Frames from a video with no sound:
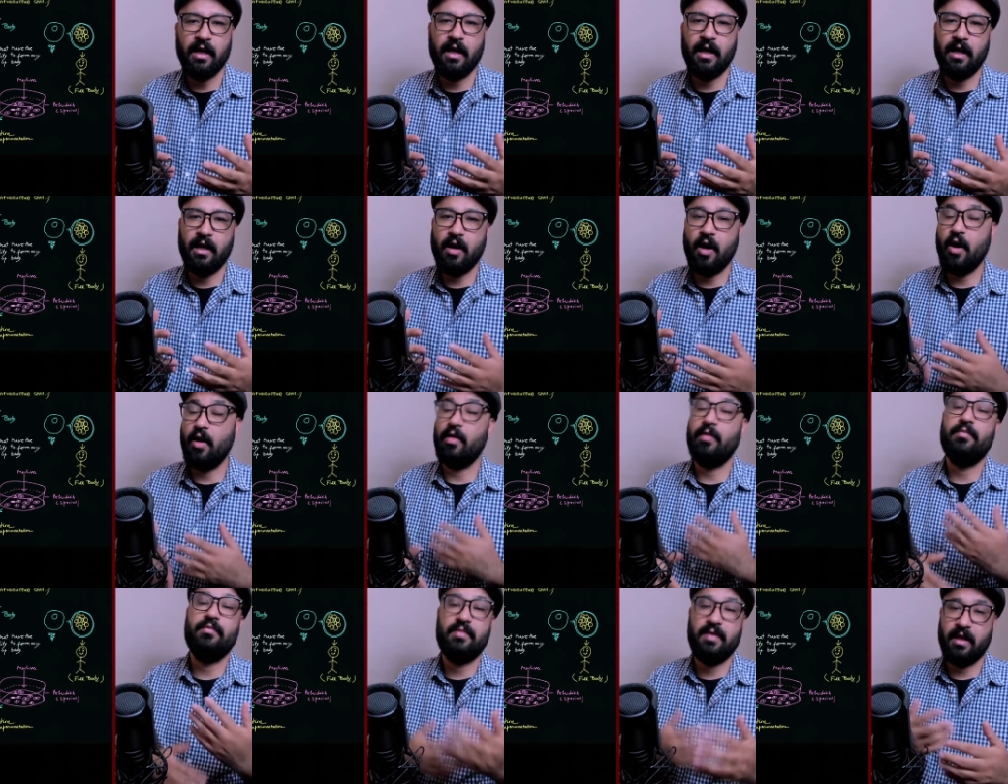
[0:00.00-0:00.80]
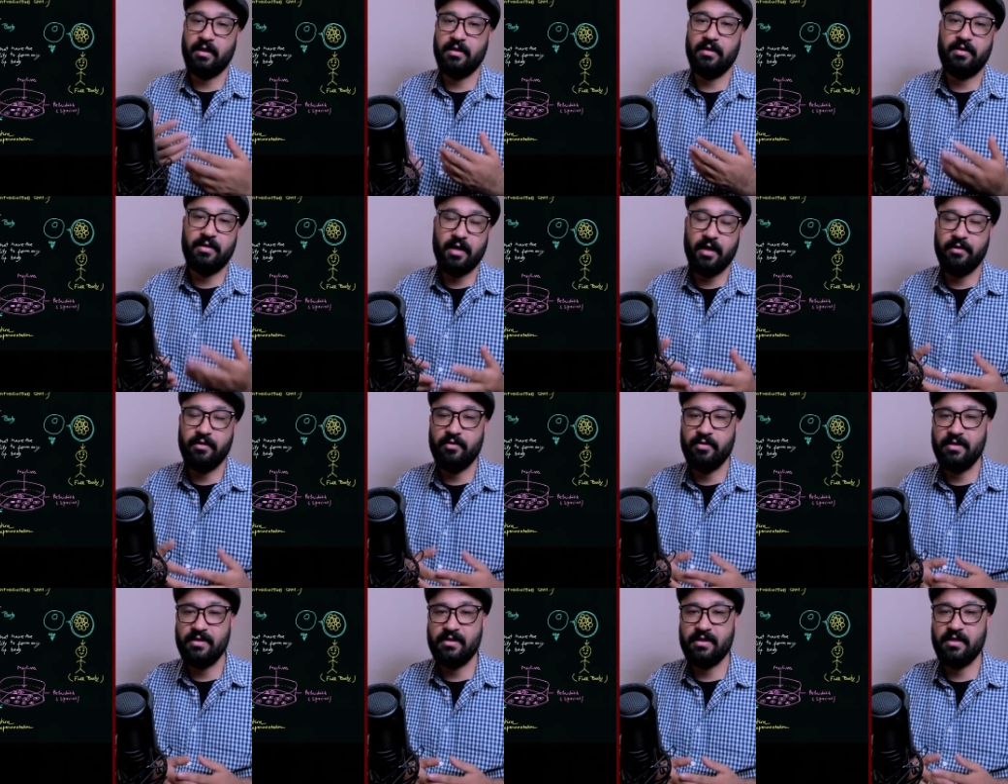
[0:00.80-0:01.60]
or rather tried
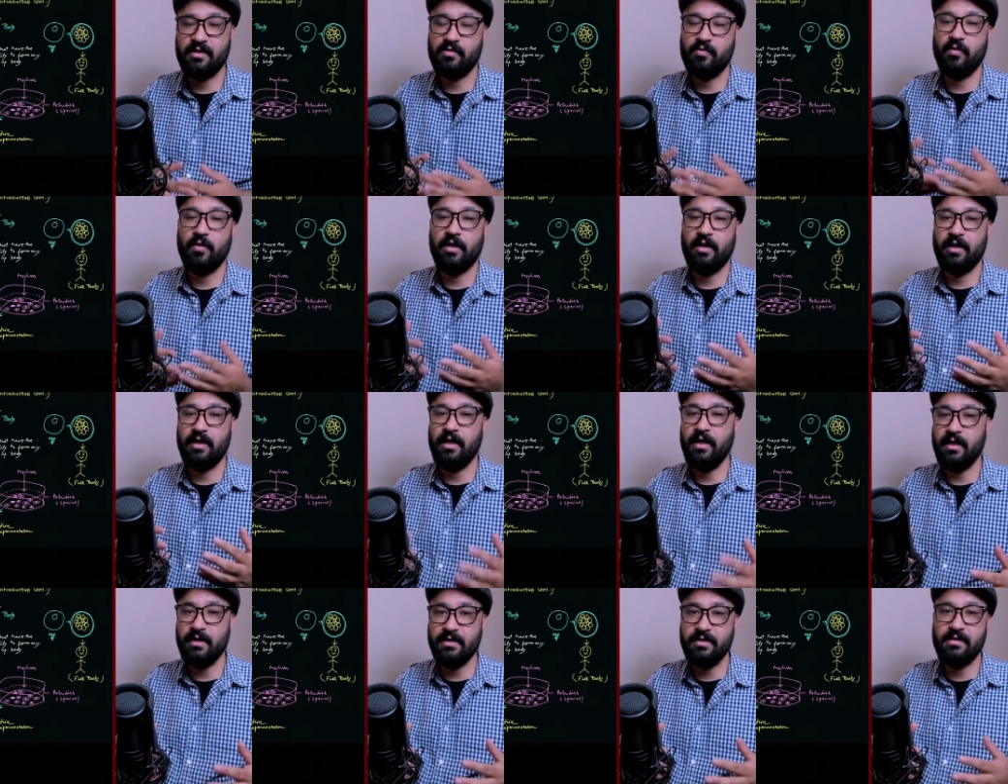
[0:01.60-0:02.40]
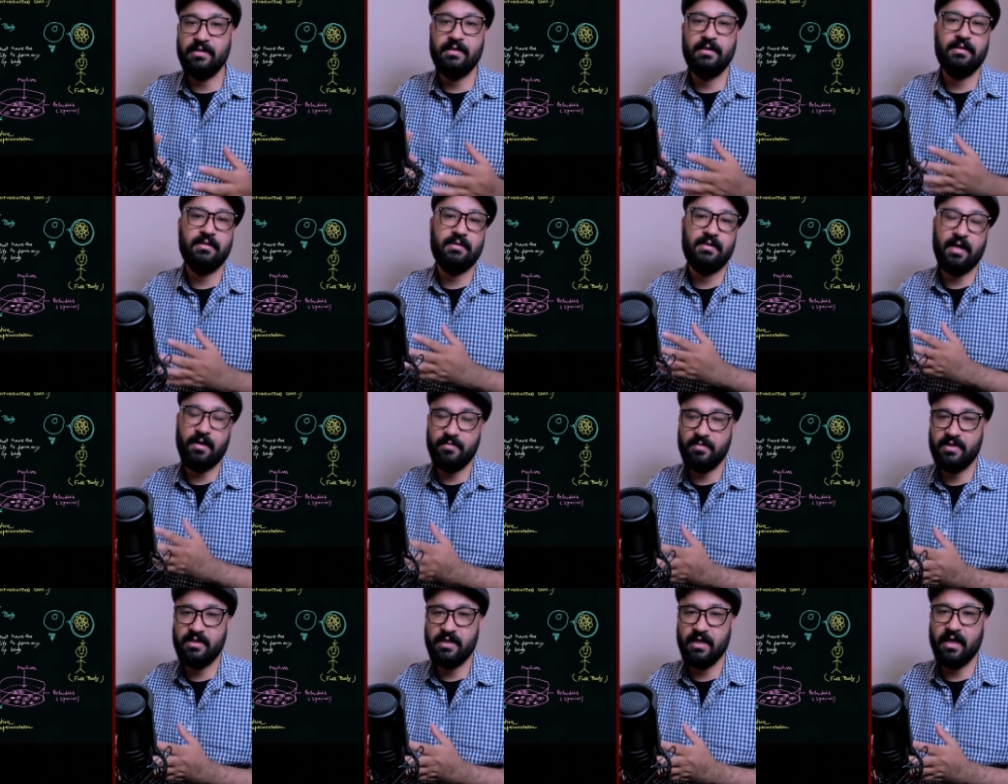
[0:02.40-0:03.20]
to discuss what is
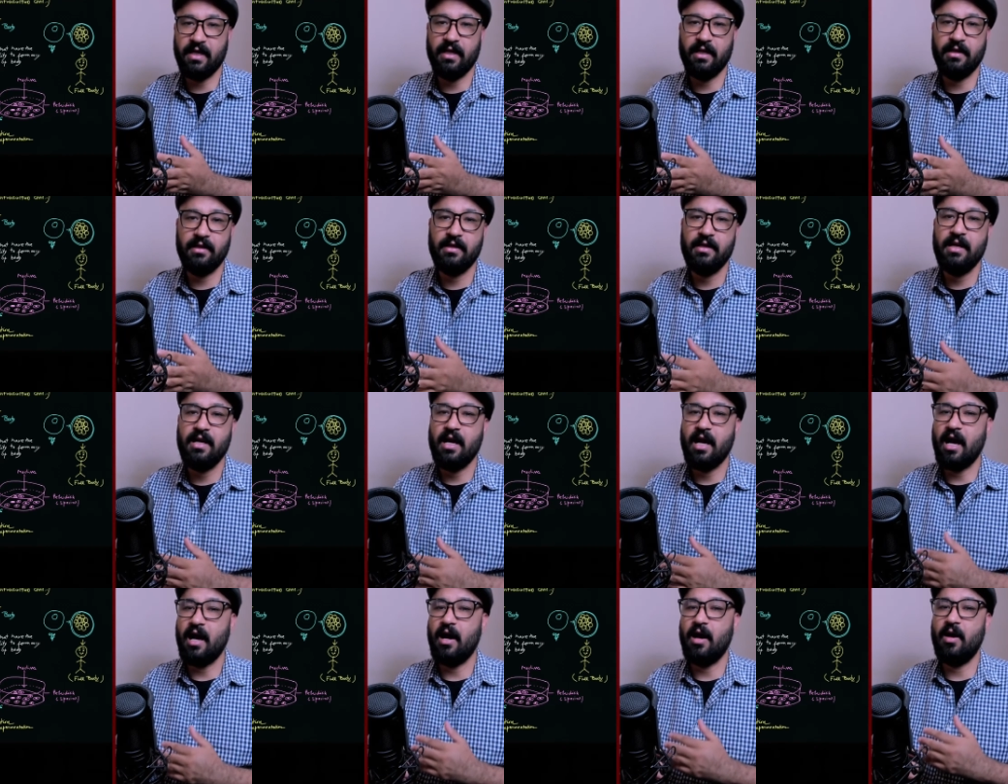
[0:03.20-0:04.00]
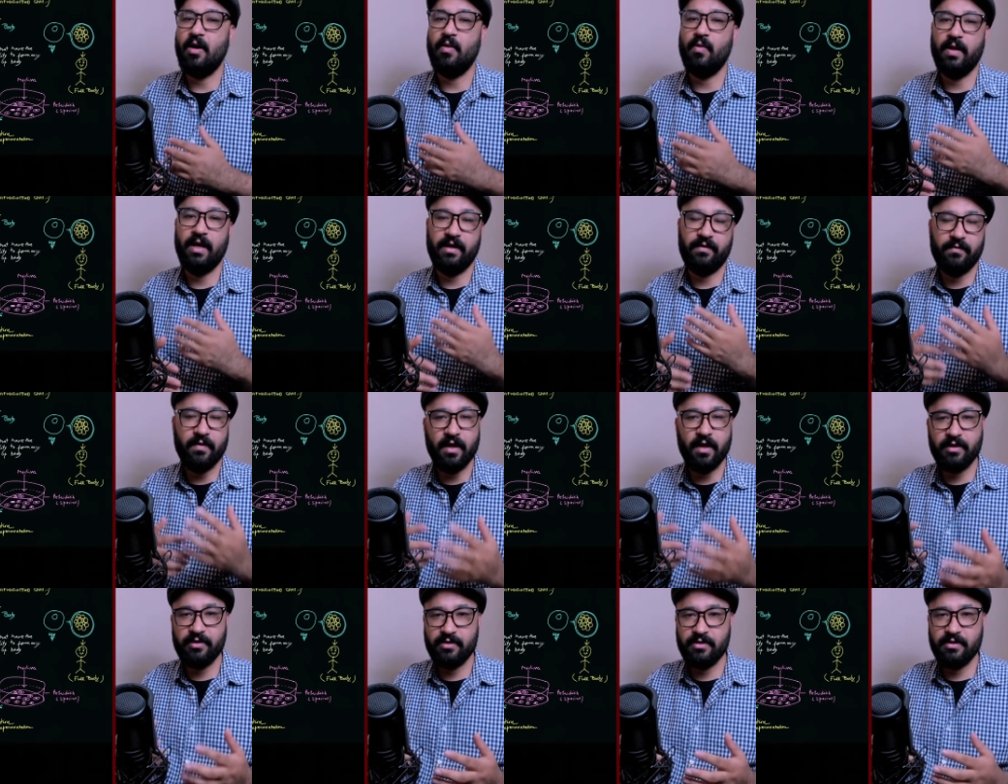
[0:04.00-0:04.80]
stem cell, how it
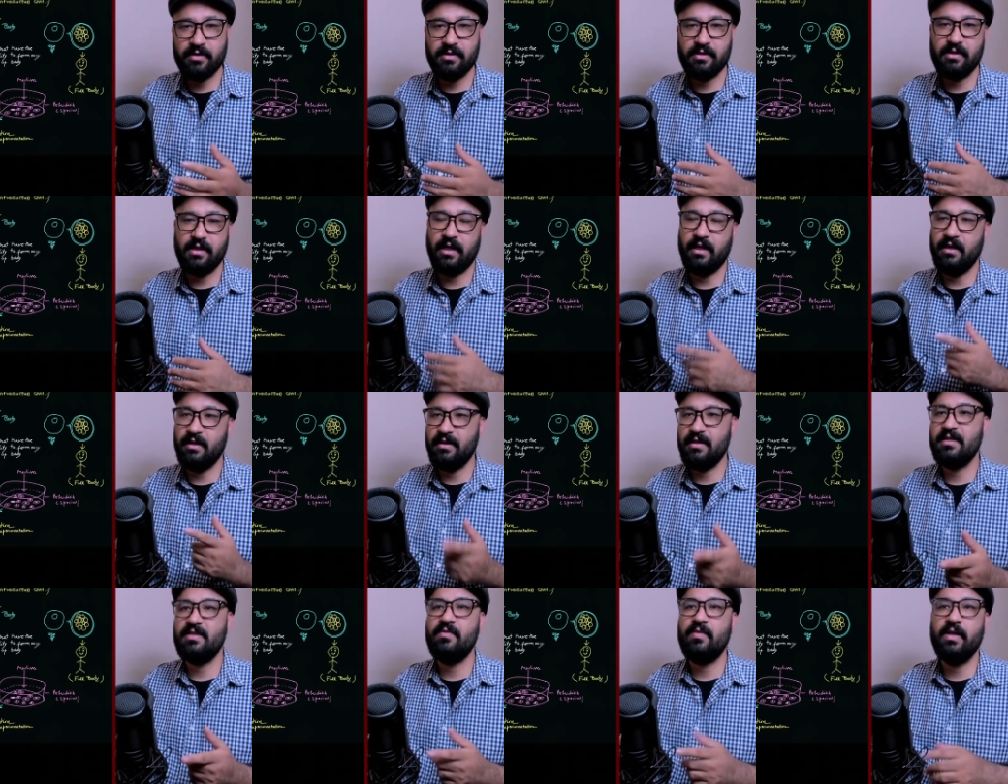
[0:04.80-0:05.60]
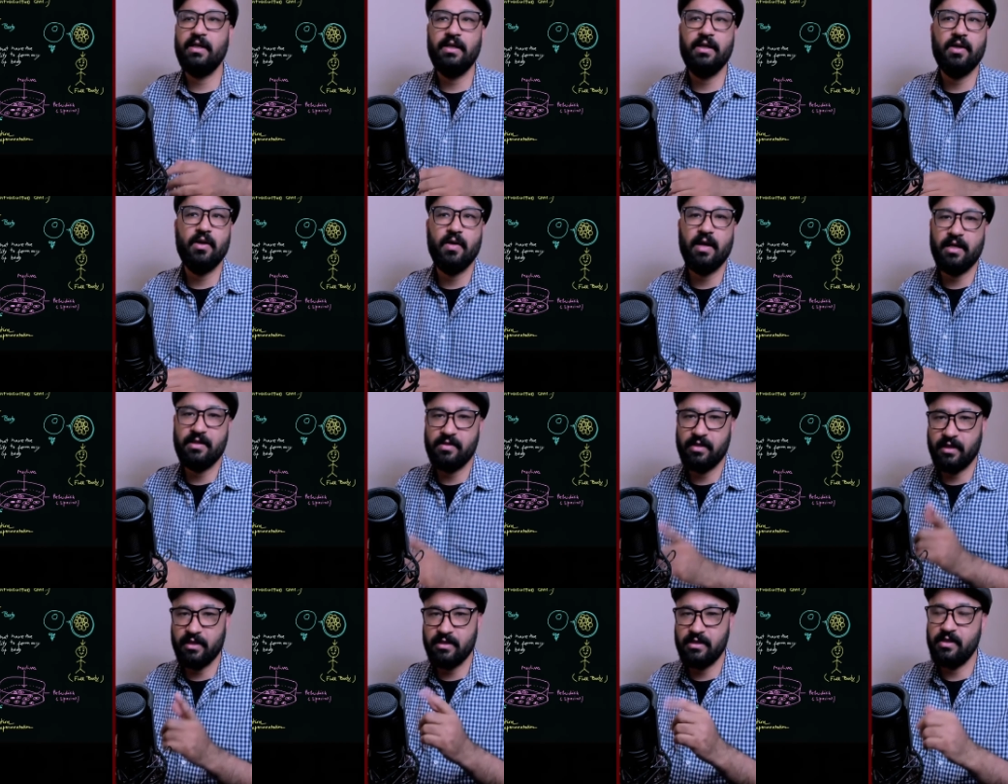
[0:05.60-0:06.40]
functions, and in this video, as
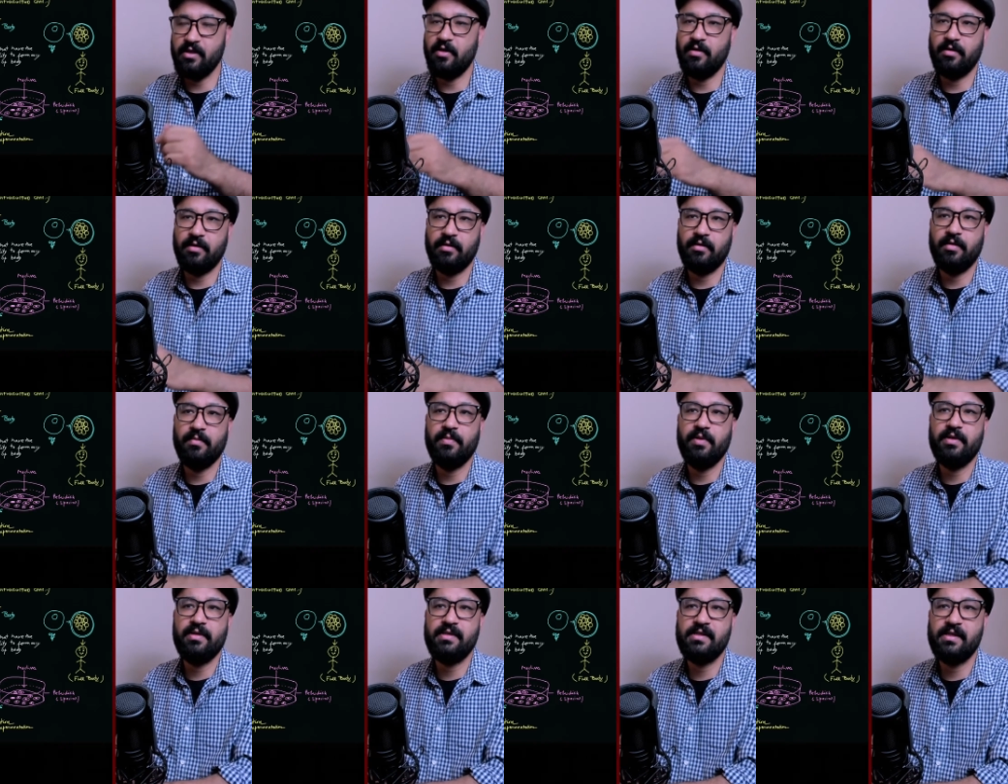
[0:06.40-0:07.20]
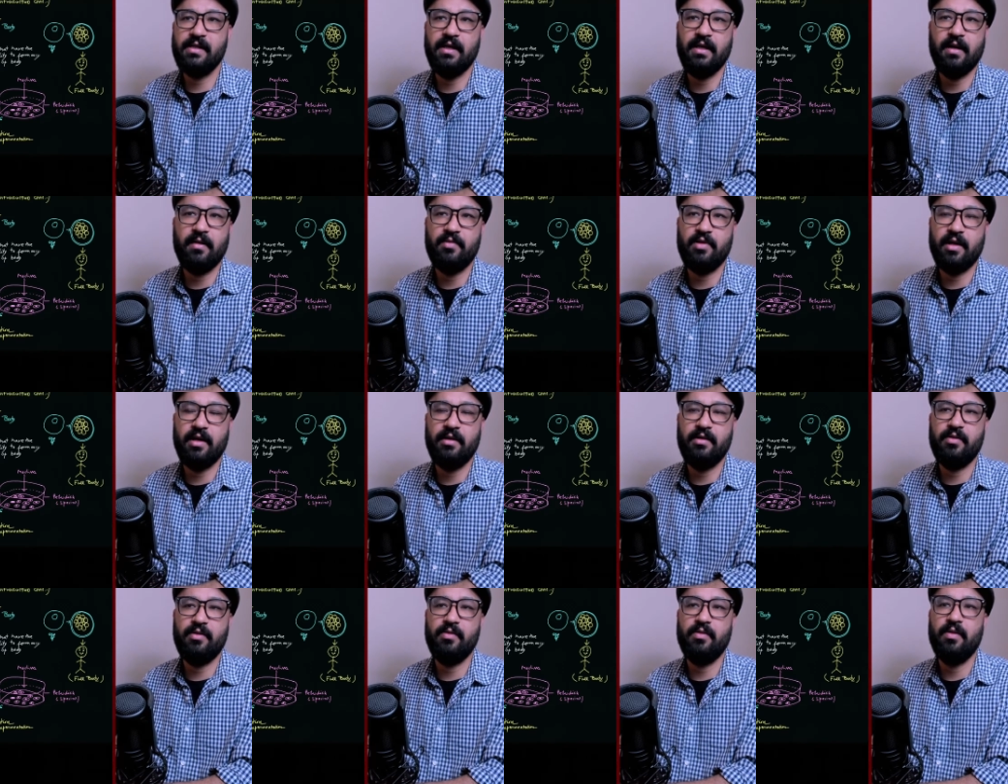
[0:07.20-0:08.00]
you can see on your computer screen, I'm
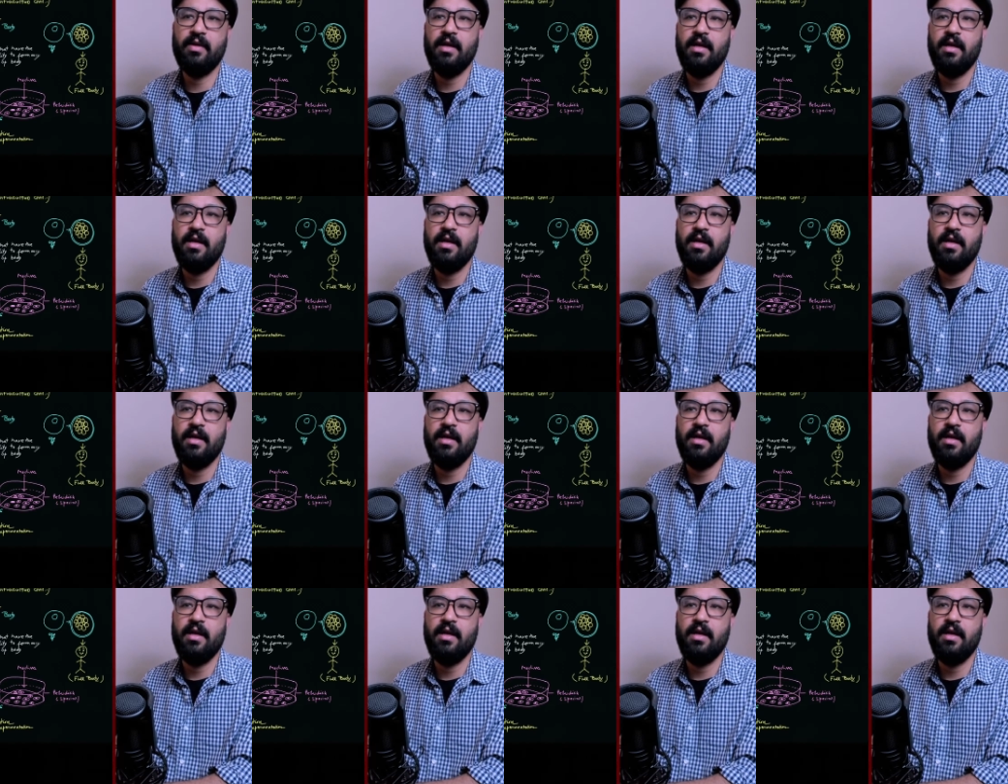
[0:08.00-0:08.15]
trying to